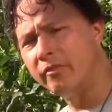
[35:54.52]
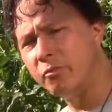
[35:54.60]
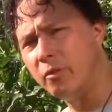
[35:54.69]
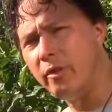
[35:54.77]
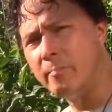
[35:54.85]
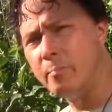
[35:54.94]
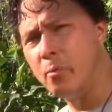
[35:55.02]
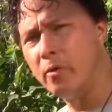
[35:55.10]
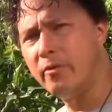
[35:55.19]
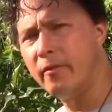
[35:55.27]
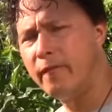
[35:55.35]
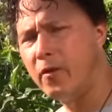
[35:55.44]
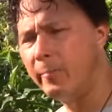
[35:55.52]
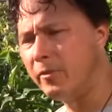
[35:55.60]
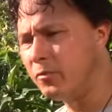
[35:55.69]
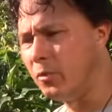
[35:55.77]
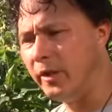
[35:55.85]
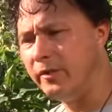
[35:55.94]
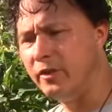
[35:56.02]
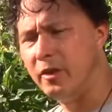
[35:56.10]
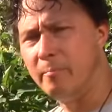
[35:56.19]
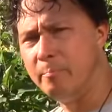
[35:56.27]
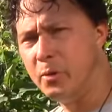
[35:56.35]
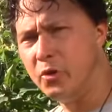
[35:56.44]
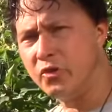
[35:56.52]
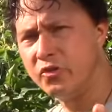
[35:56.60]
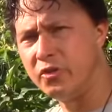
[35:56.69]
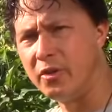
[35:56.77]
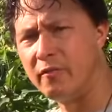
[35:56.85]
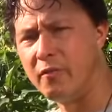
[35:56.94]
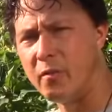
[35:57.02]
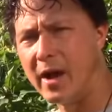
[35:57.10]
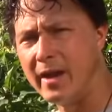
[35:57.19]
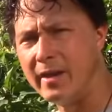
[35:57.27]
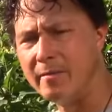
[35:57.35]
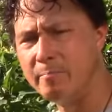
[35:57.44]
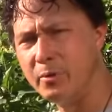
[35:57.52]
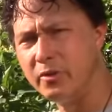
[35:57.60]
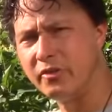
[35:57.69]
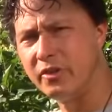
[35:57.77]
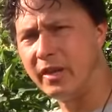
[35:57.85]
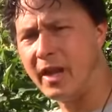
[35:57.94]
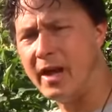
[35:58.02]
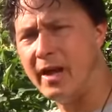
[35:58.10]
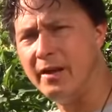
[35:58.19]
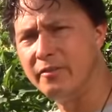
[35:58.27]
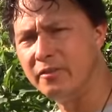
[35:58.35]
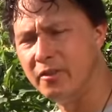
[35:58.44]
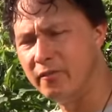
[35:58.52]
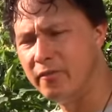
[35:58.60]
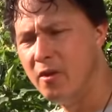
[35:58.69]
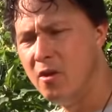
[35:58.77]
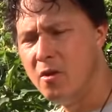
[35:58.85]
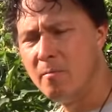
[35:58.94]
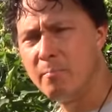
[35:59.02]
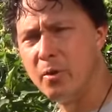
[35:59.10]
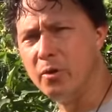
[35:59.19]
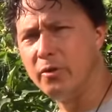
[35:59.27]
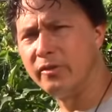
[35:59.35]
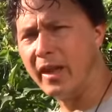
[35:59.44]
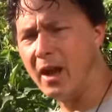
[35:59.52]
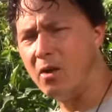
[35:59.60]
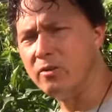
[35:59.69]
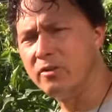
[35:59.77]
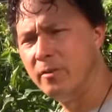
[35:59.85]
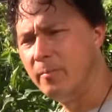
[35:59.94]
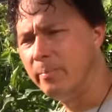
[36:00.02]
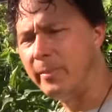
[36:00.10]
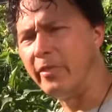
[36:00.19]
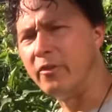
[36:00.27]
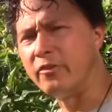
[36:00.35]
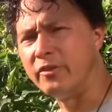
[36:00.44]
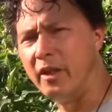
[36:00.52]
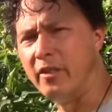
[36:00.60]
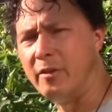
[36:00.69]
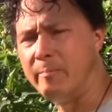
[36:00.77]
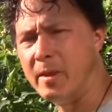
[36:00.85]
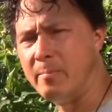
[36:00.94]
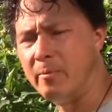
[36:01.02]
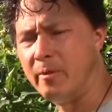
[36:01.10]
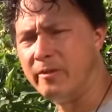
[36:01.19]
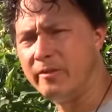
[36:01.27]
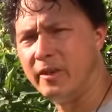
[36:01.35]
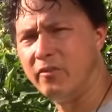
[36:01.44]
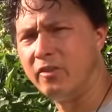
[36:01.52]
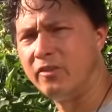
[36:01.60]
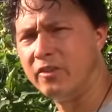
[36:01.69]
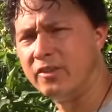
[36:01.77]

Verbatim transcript: that's really important to the farm is really to push the variety and push the kinds of produce out that they're selling to people instead of just the